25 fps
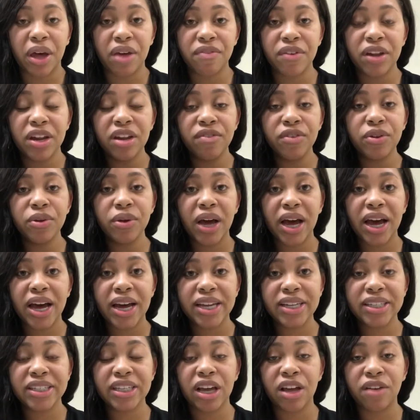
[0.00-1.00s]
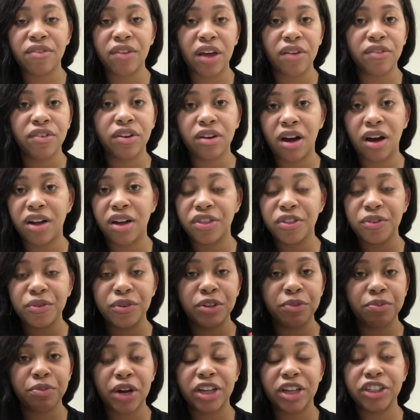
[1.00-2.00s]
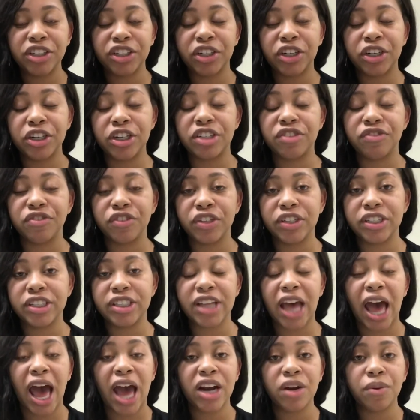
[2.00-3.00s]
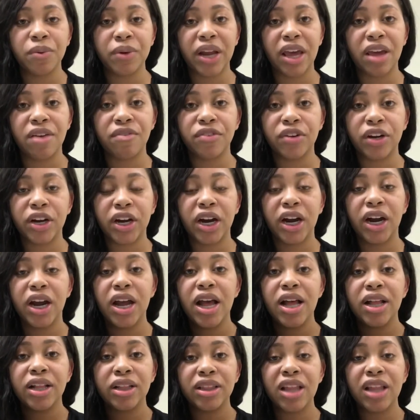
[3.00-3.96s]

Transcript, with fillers: If any of you guys have ever gone through a depression or just feel sad or whatever,